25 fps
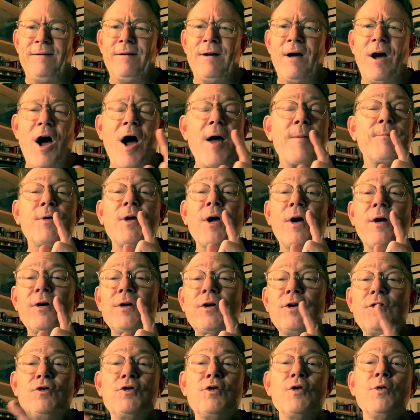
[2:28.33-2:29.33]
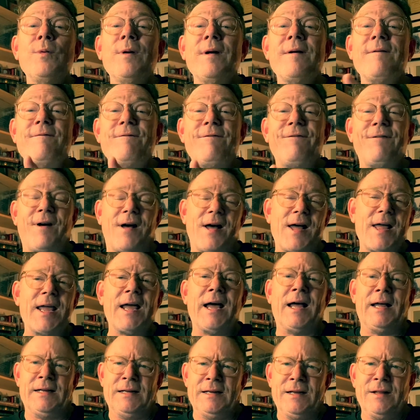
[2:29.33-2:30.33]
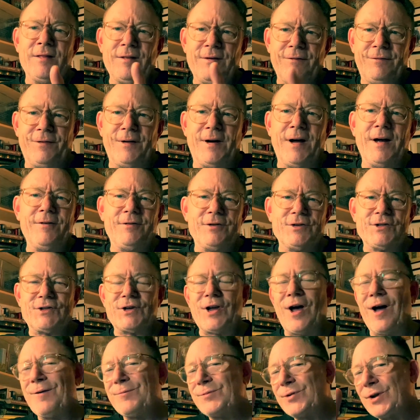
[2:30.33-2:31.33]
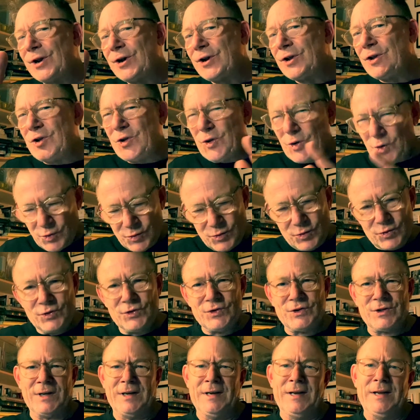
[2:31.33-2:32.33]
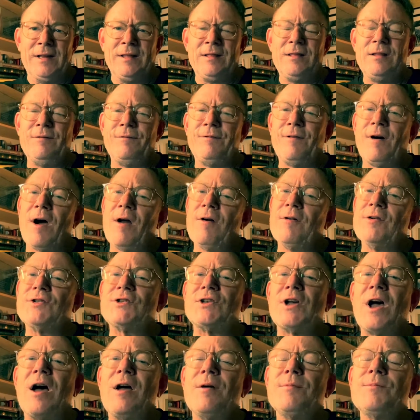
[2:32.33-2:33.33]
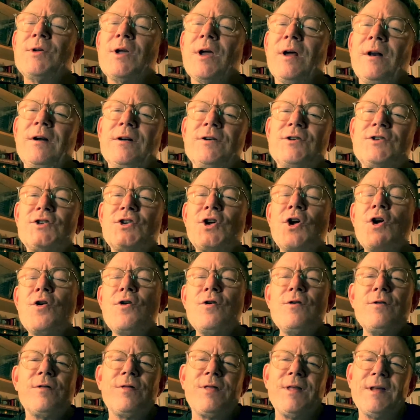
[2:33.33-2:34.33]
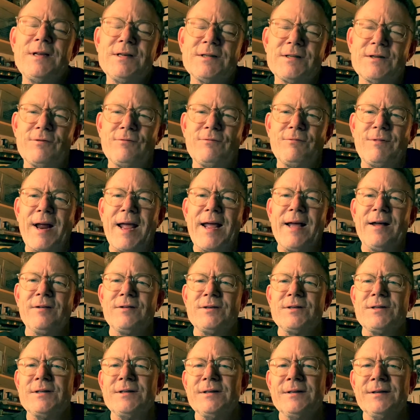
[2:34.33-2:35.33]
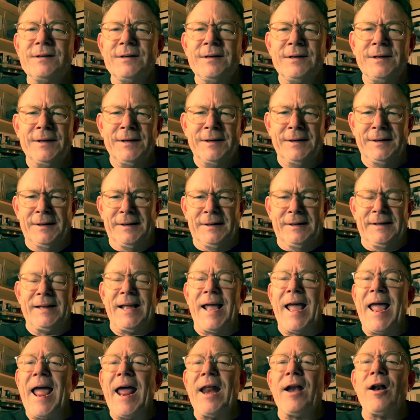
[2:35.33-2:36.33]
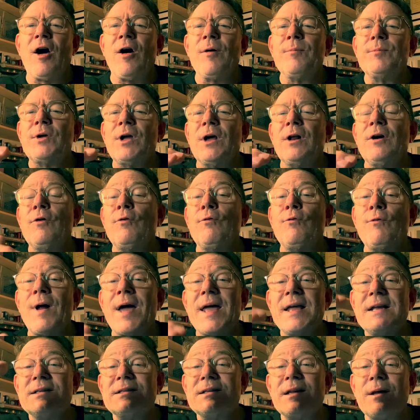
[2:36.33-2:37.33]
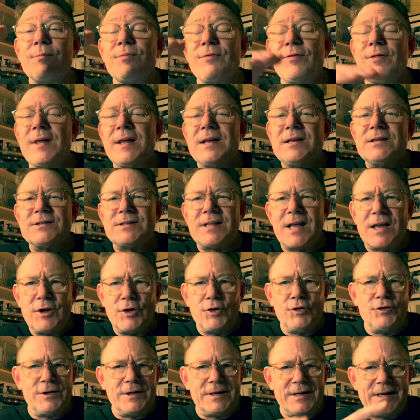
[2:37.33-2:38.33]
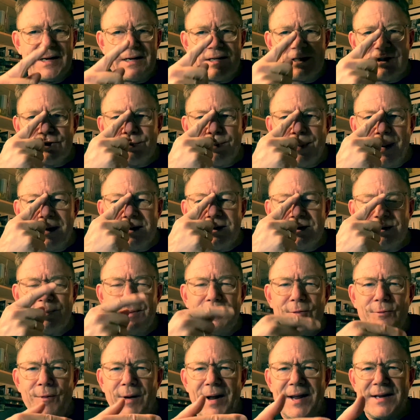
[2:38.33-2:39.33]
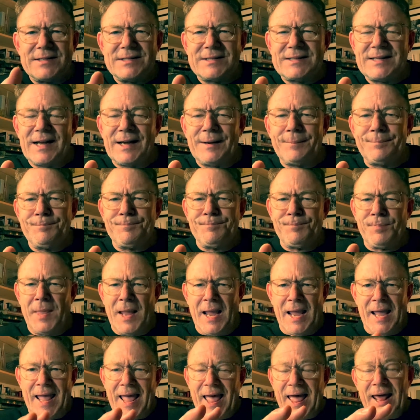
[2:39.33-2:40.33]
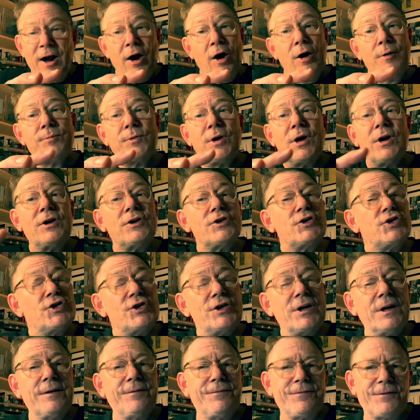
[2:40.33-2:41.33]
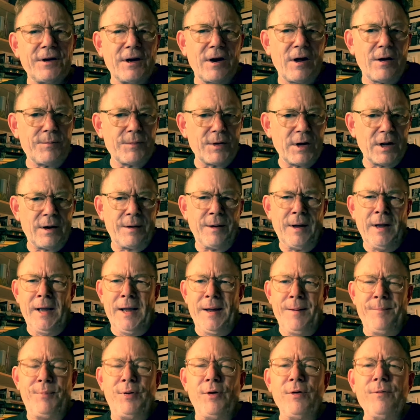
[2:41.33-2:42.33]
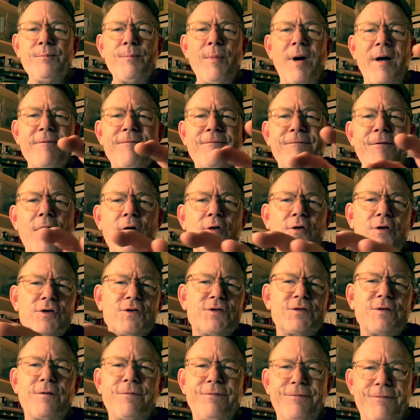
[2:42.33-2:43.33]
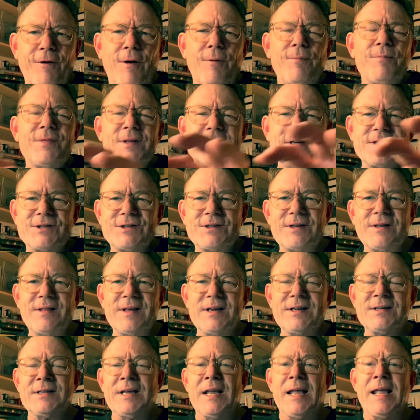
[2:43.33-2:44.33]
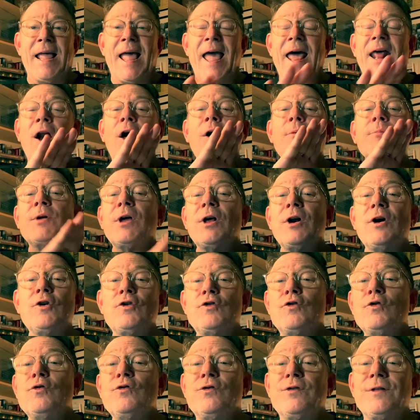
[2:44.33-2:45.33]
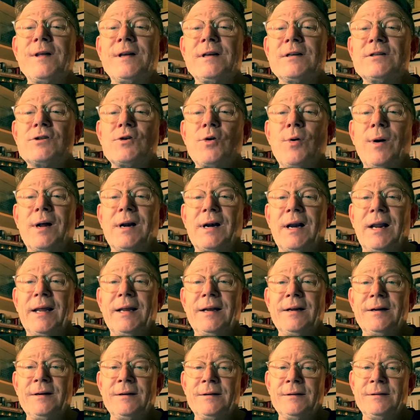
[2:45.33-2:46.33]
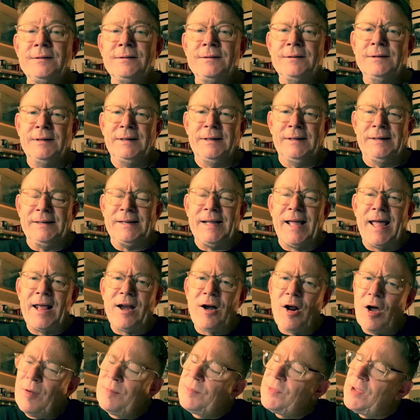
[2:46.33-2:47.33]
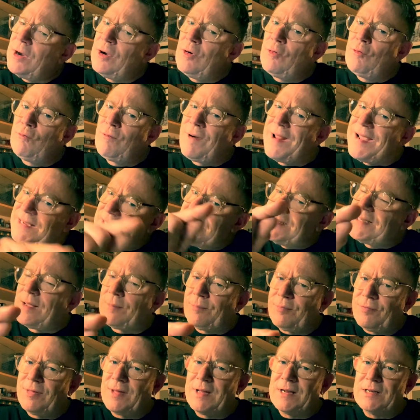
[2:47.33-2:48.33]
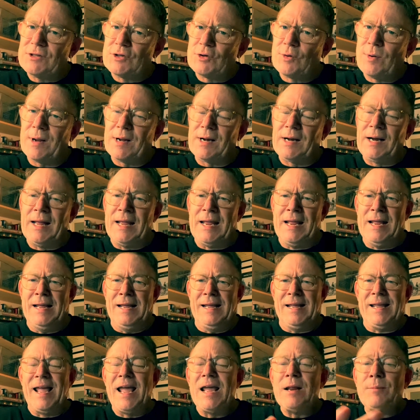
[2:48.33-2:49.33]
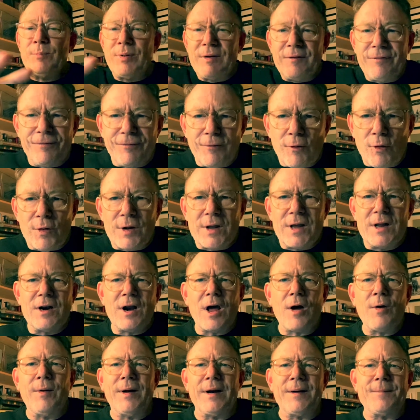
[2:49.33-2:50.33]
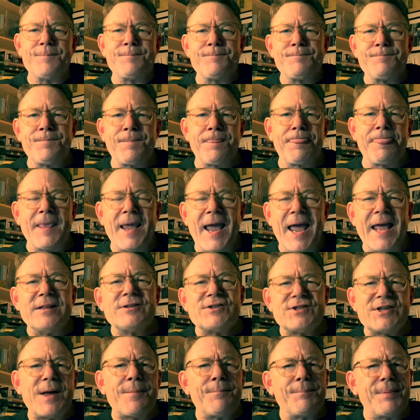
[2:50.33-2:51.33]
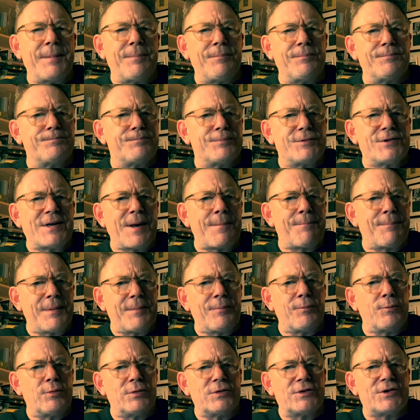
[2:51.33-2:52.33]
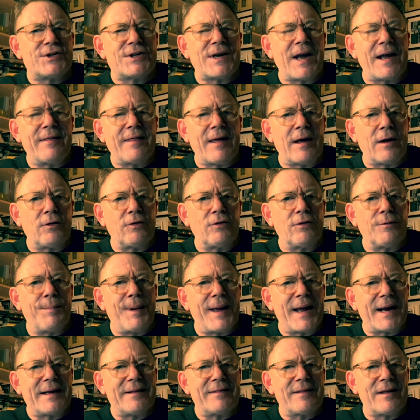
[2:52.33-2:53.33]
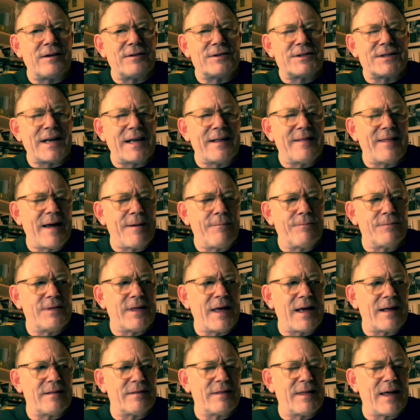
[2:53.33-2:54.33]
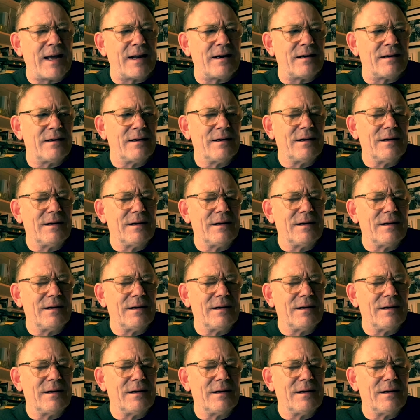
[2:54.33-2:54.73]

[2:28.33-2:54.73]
I'm going to do it via the virus. I'm going to use the virus. I'm going to turn things around and I'm going to raise up things that you didn't expect to be raised up. And I'm going to shift and I'm going to put my focus from this to this. And I'm going to do things quickly. And I'm going to raise up things quickly. And before you know it, and some people will say, they'll look back and they'll say, that